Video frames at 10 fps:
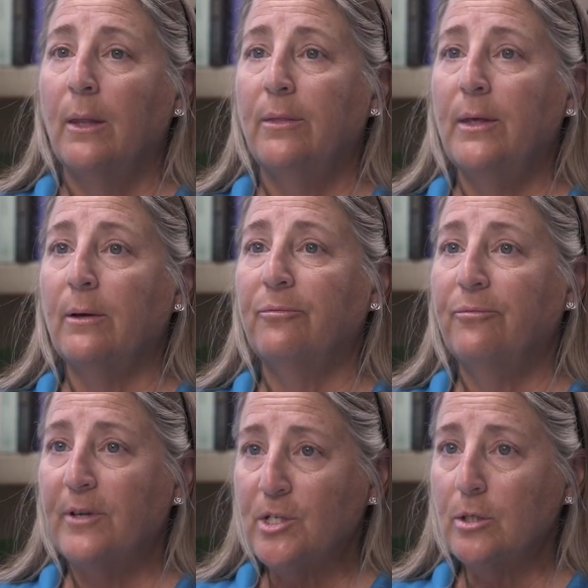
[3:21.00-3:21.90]
The
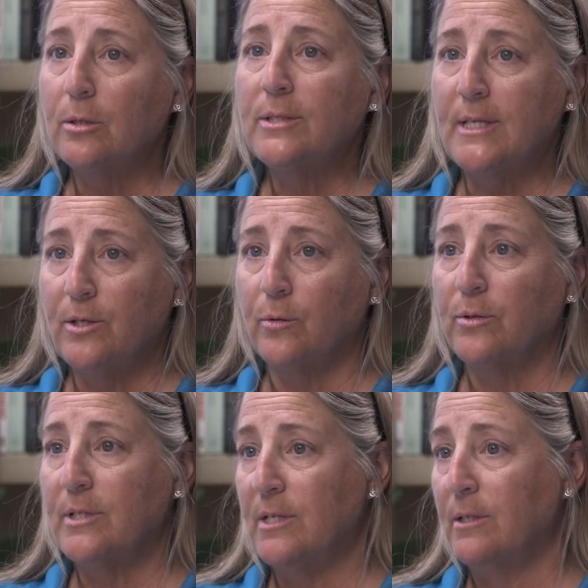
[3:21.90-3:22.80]
official sea
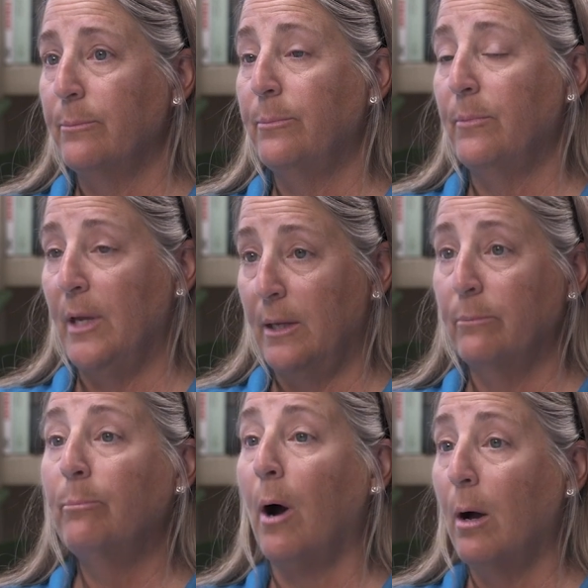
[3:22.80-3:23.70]
turtle season
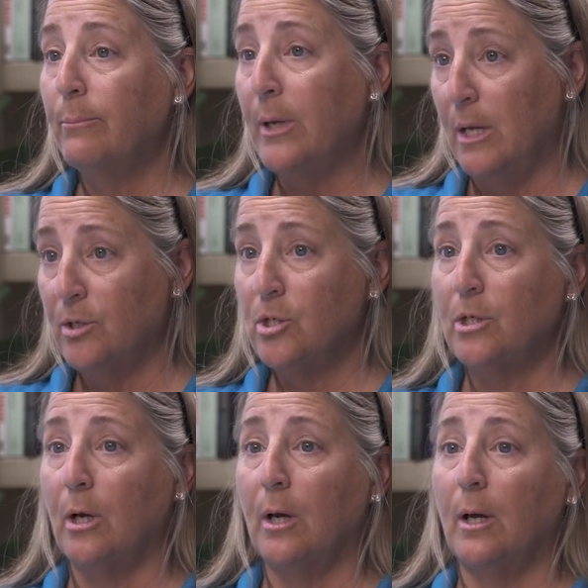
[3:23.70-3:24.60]
in Palm
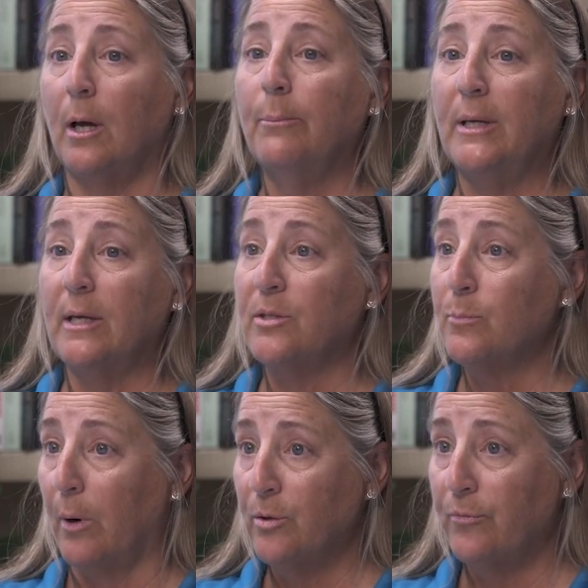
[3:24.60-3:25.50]
Beach
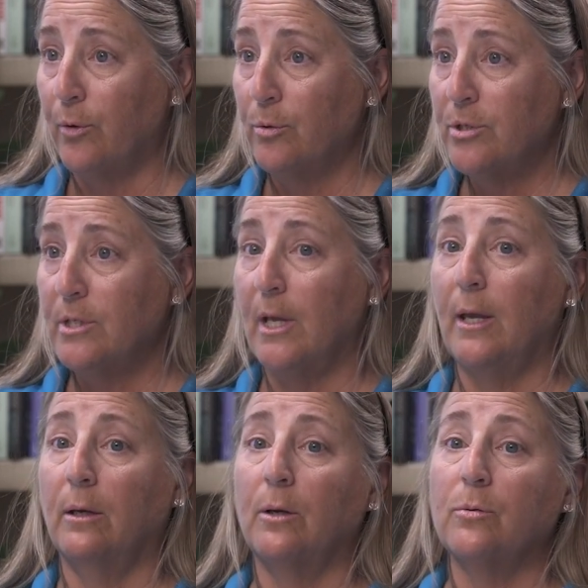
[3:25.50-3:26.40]
begins March 1st
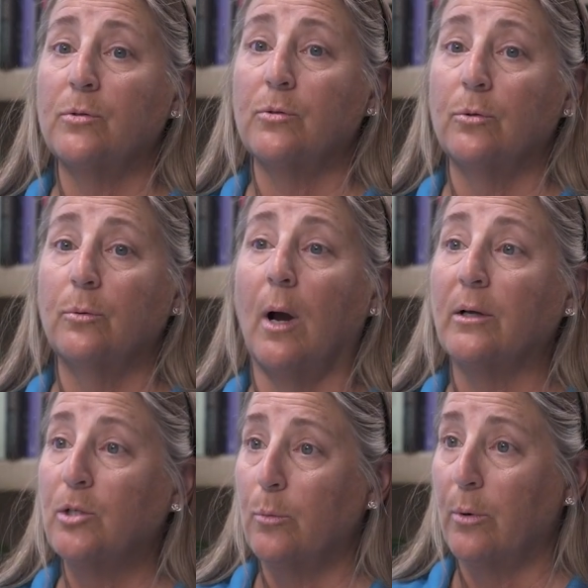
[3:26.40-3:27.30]
and goes through
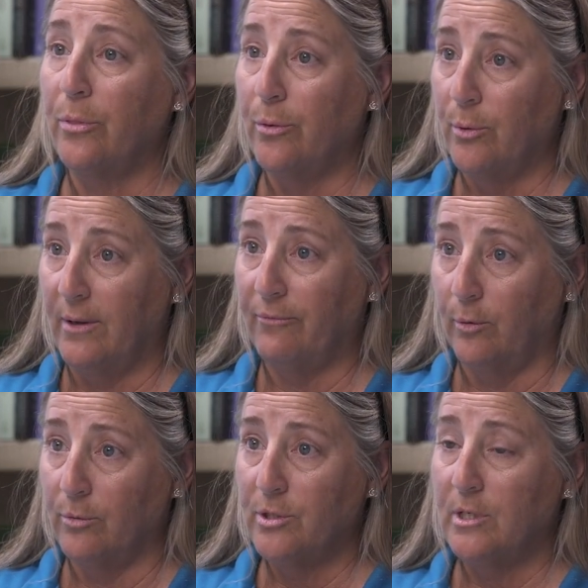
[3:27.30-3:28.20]
October
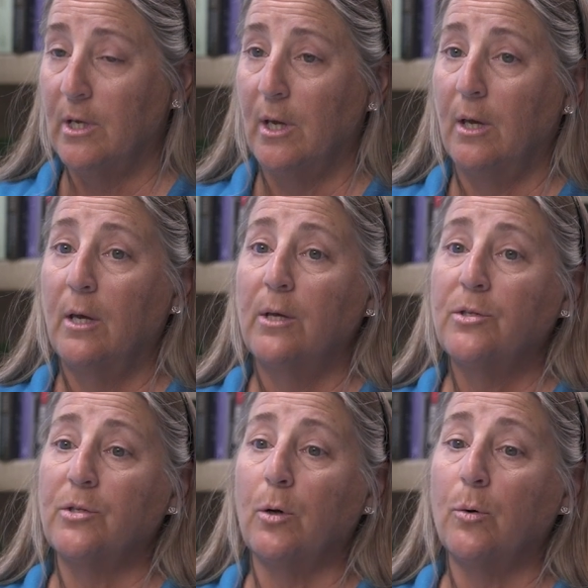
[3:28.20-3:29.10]
31st.
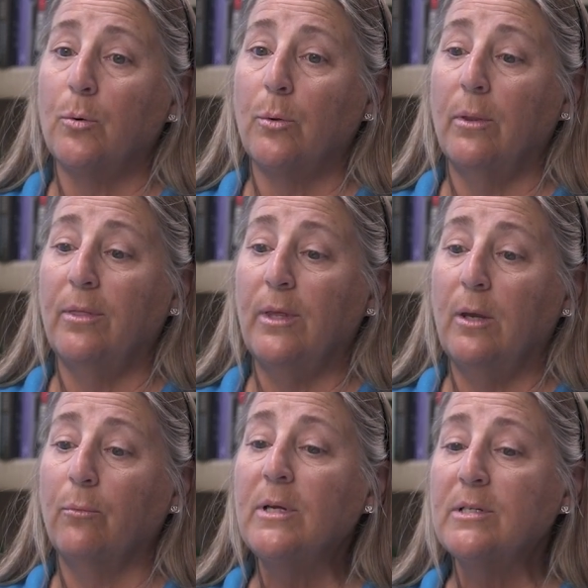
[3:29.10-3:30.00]
So
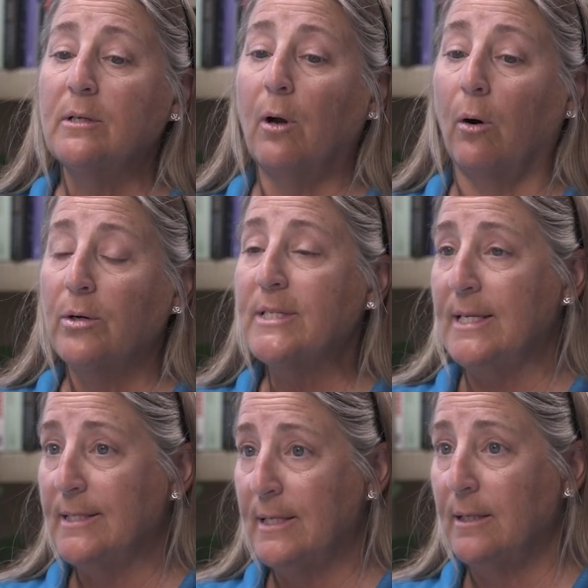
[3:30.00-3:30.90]
the reason our
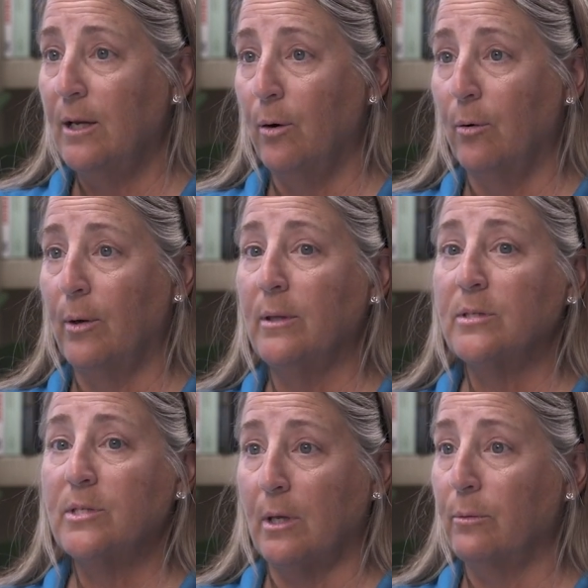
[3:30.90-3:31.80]
season here
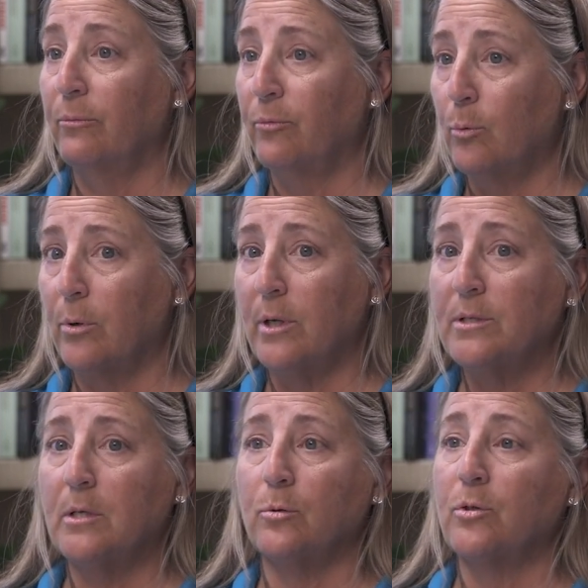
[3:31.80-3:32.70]
in southern Florida
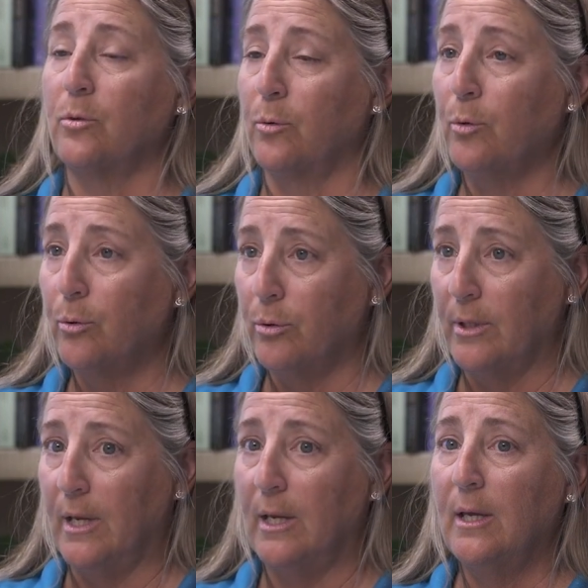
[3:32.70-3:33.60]
starts so
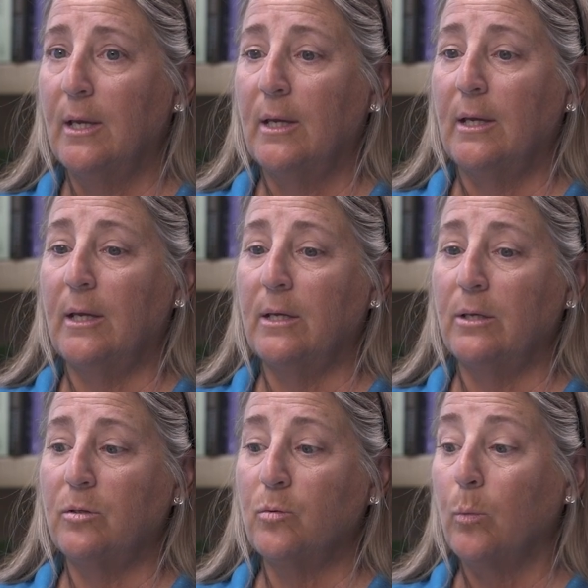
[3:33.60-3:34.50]
early
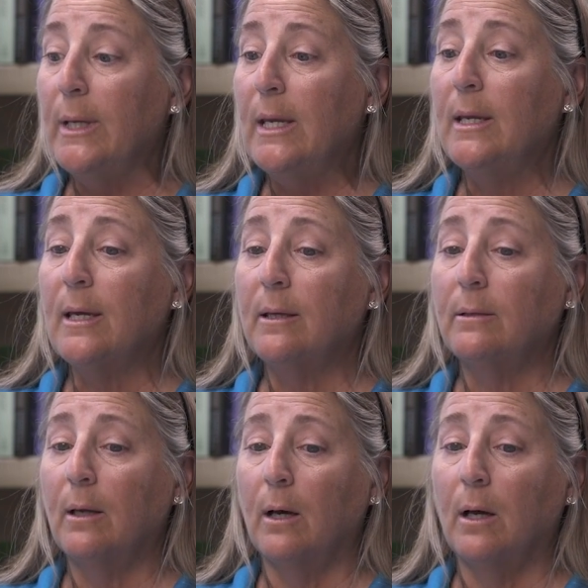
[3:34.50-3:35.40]
is we
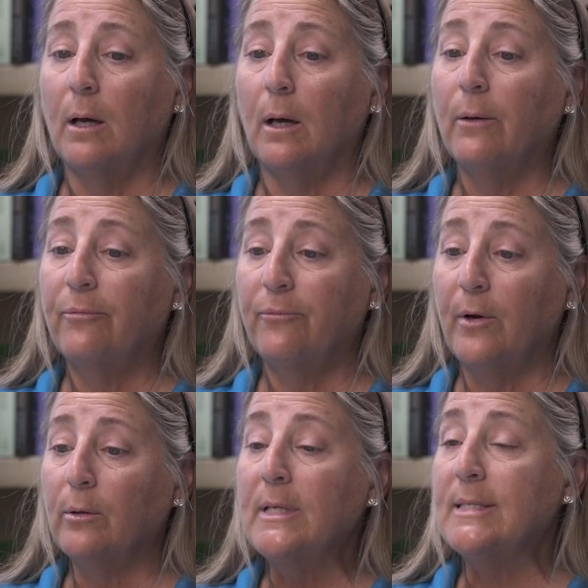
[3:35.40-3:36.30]
get a
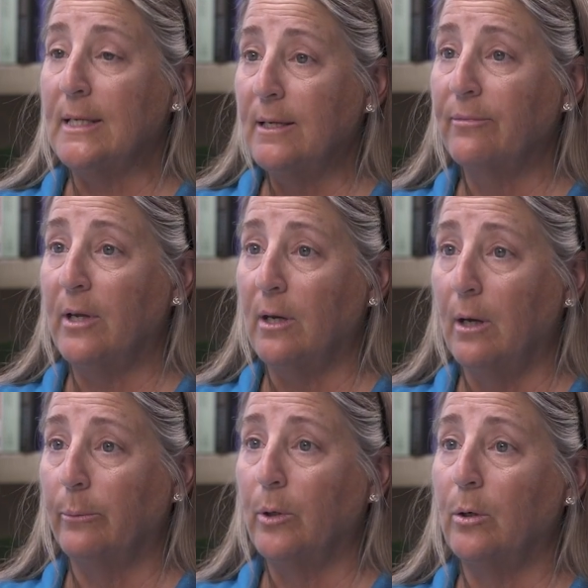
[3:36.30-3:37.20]
fairly significant
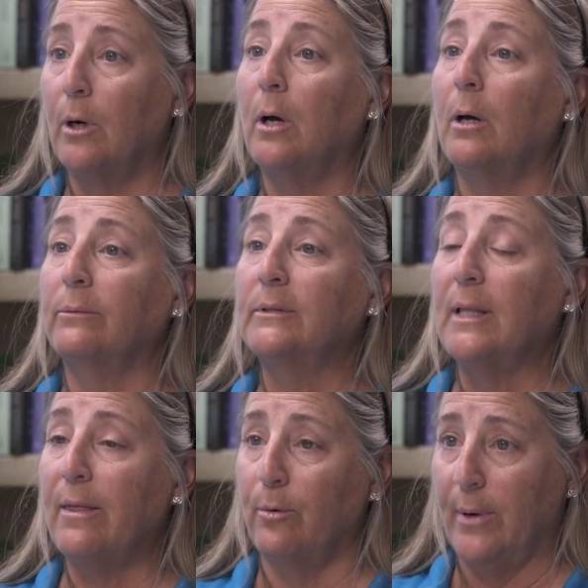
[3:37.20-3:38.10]
number of
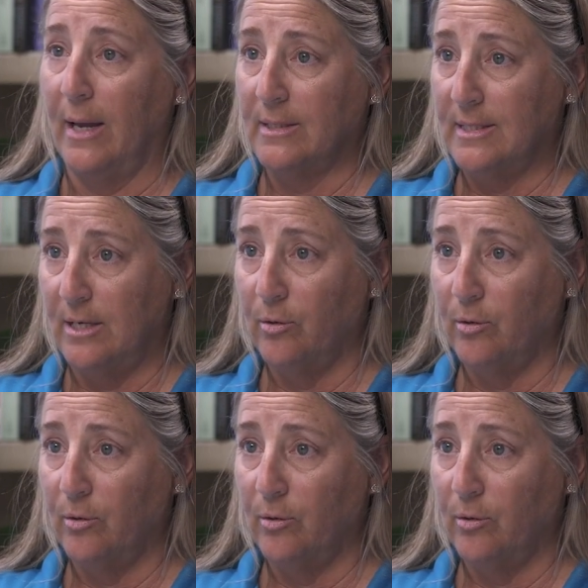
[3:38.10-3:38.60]
leatherback sea